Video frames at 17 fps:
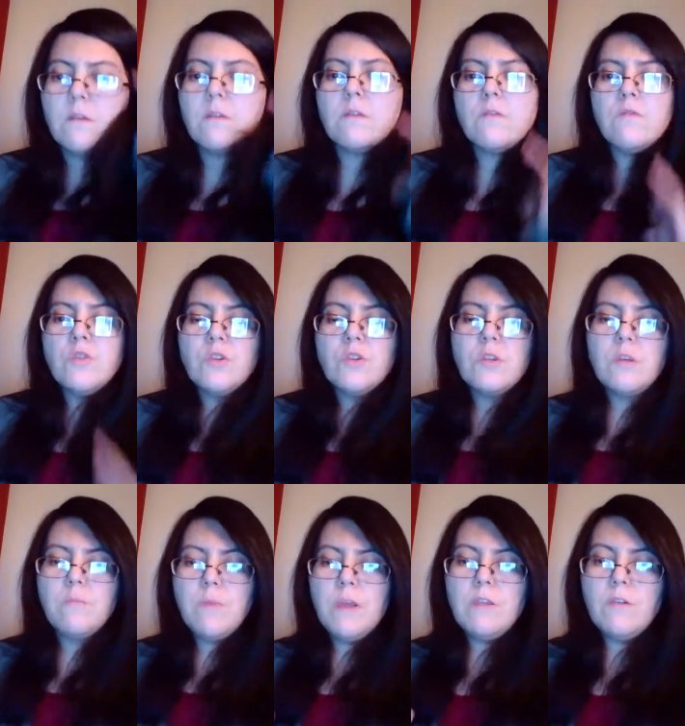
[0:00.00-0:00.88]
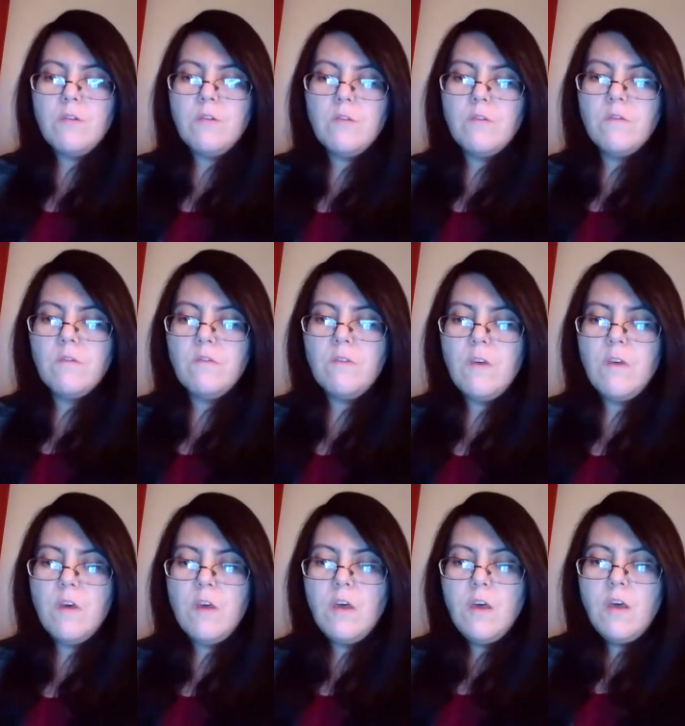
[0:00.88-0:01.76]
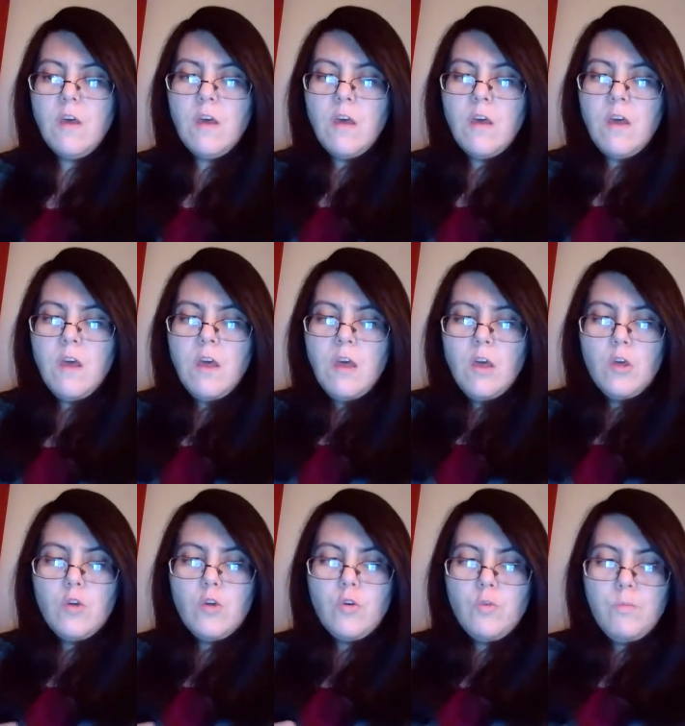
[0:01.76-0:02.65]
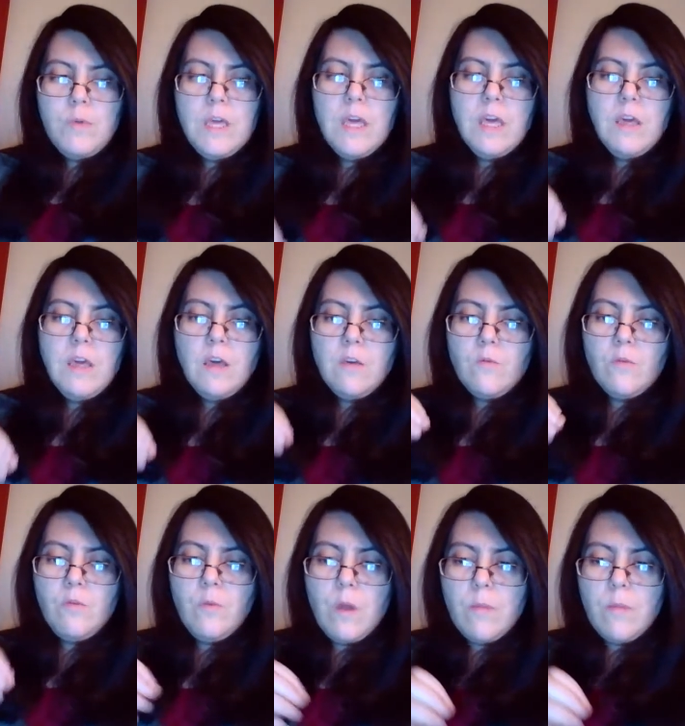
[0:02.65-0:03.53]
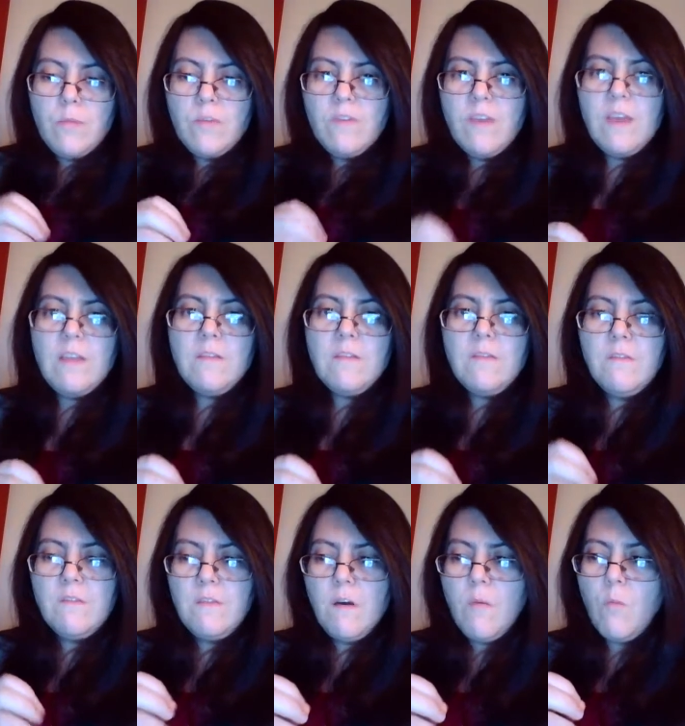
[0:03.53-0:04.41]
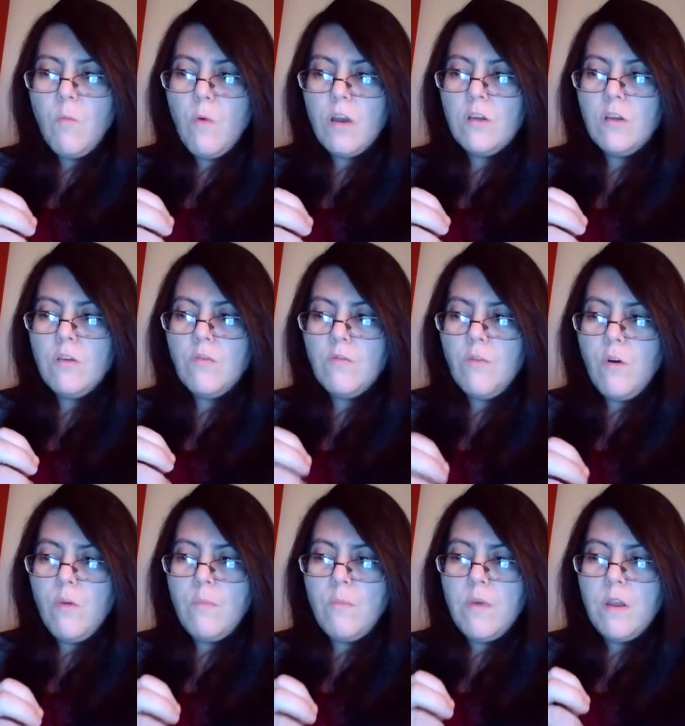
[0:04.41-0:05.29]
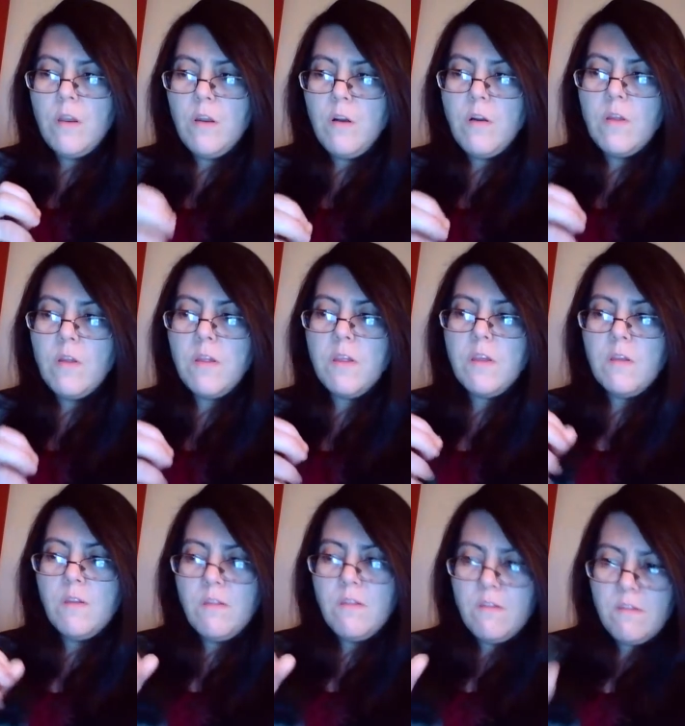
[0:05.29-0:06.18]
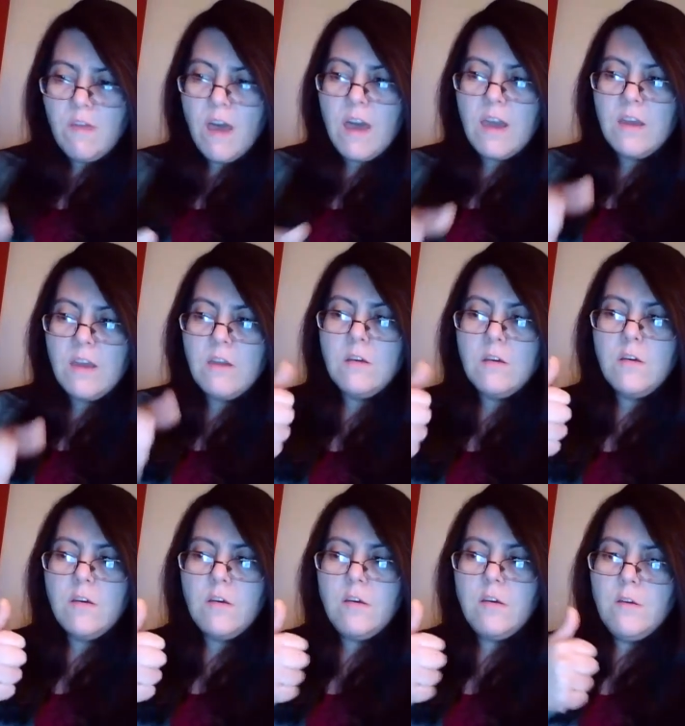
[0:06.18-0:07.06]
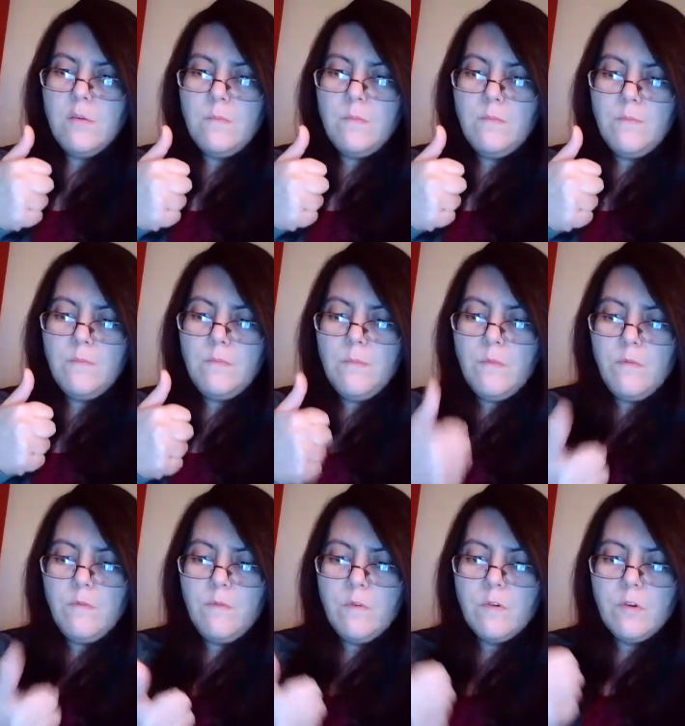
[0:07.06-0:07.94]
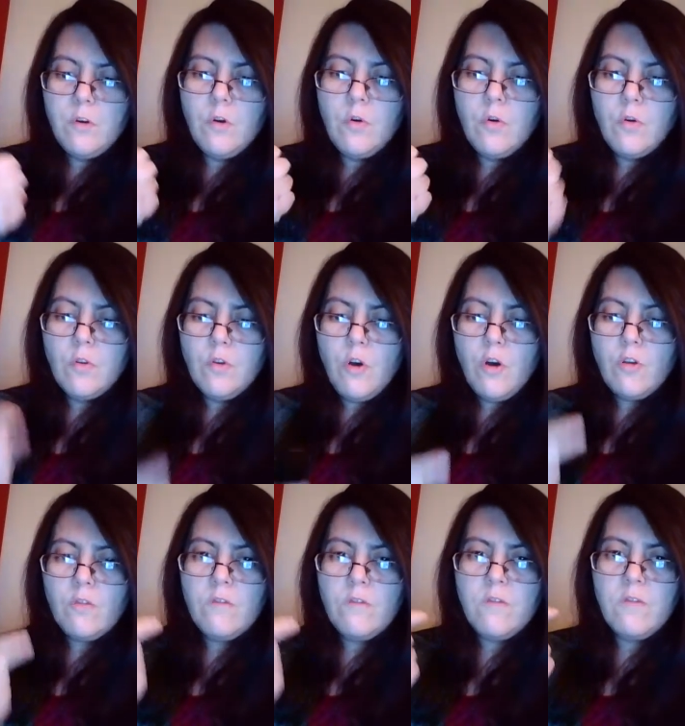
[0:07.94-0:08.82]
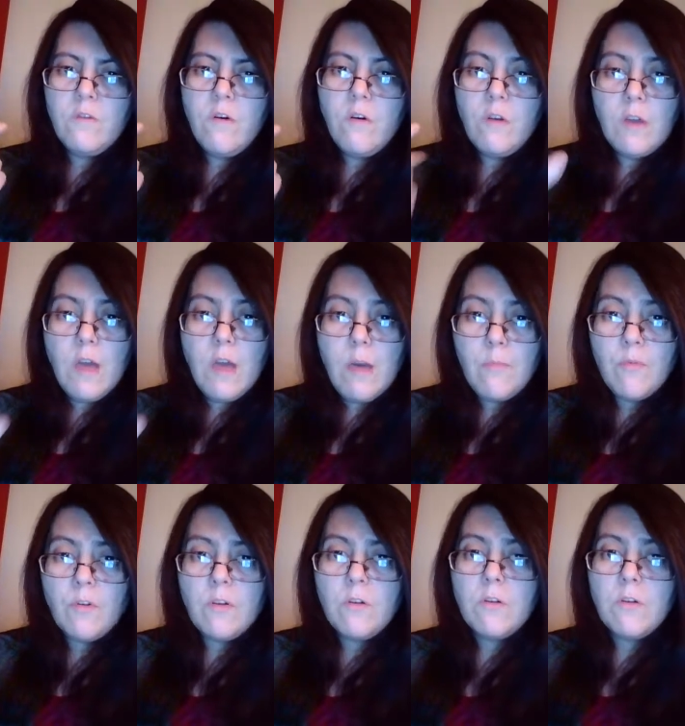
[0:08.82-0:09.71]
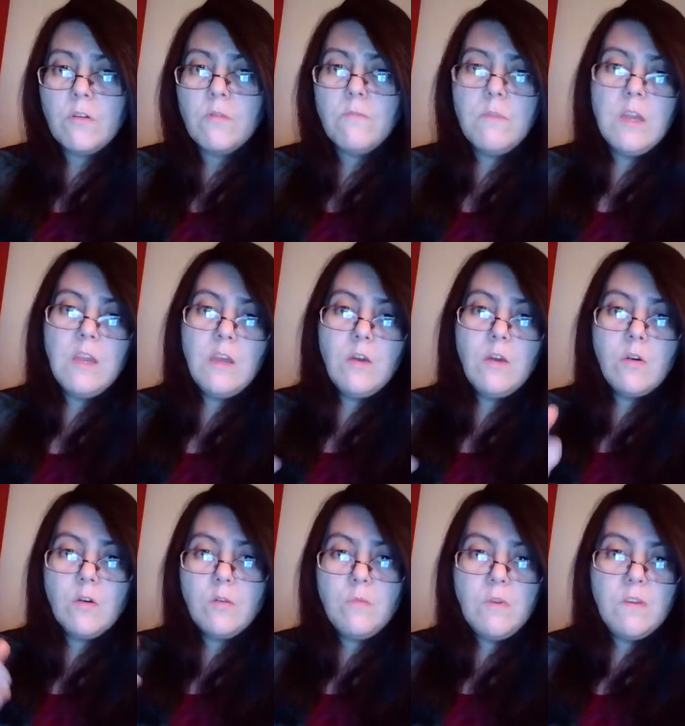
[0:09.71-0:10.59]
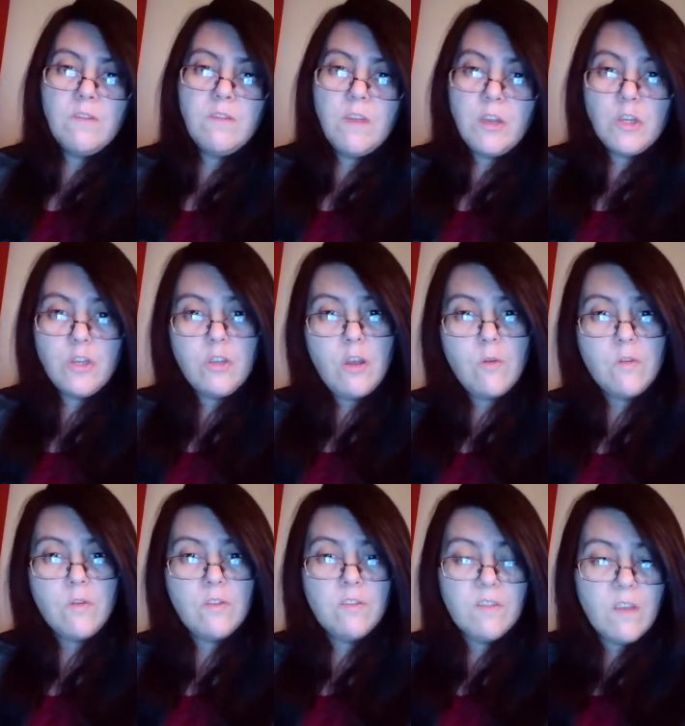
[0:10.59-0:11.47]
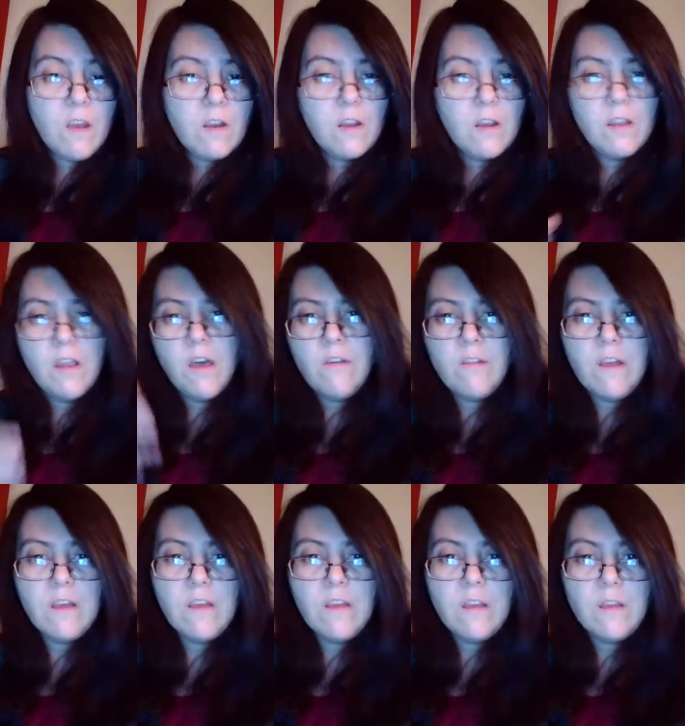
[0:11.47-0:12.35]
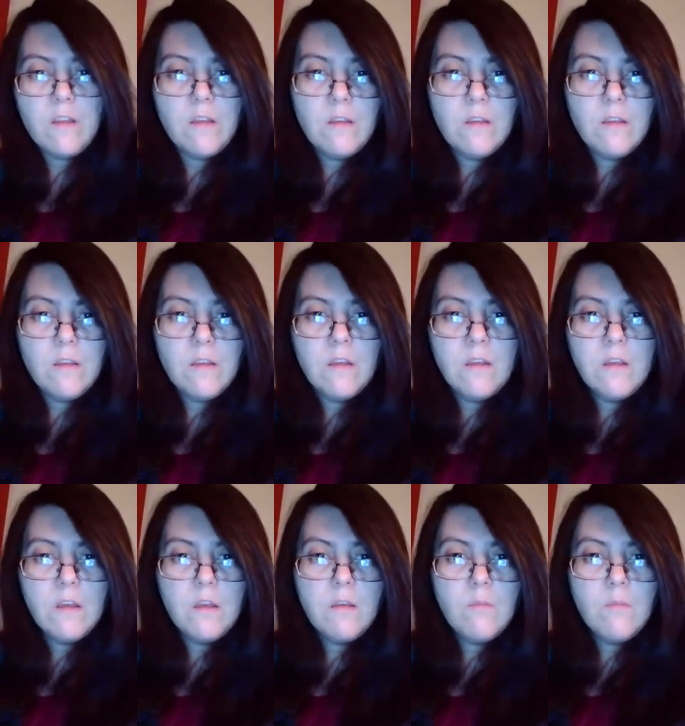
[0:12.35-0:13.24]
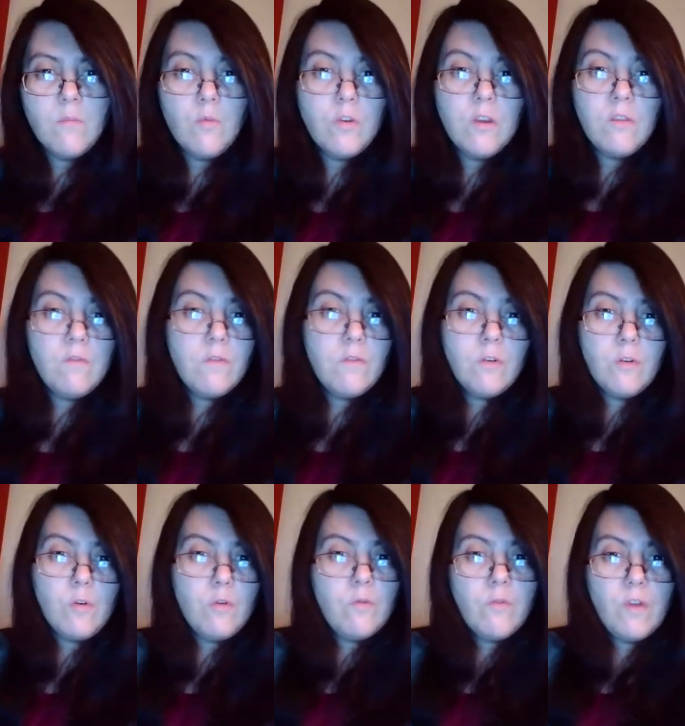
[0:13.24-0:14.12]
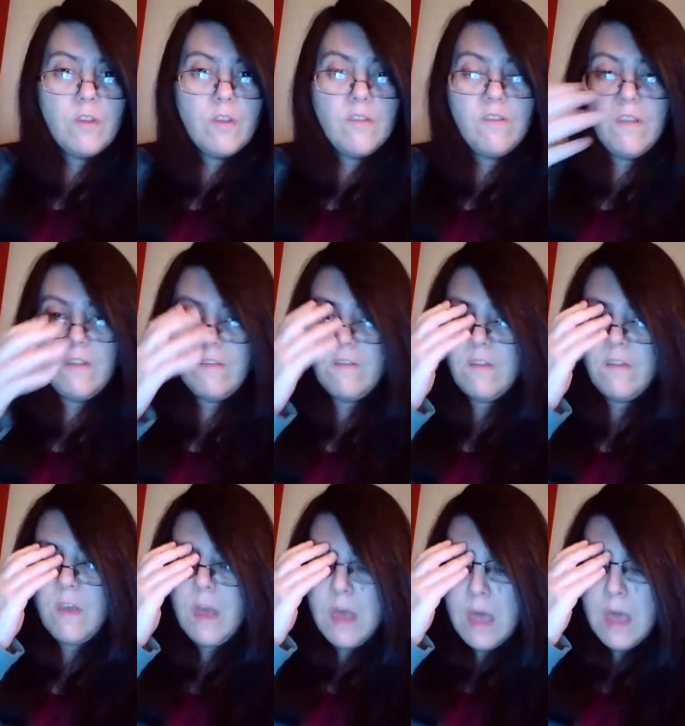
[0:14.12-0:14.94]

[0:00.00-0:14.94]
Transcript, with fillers: usually Pentacles could represent someone from an earth sign, Virgo, Taurus, or Capricorn, meaning you could be a Sagittarius sun and have like a moon in Virgo, for instance.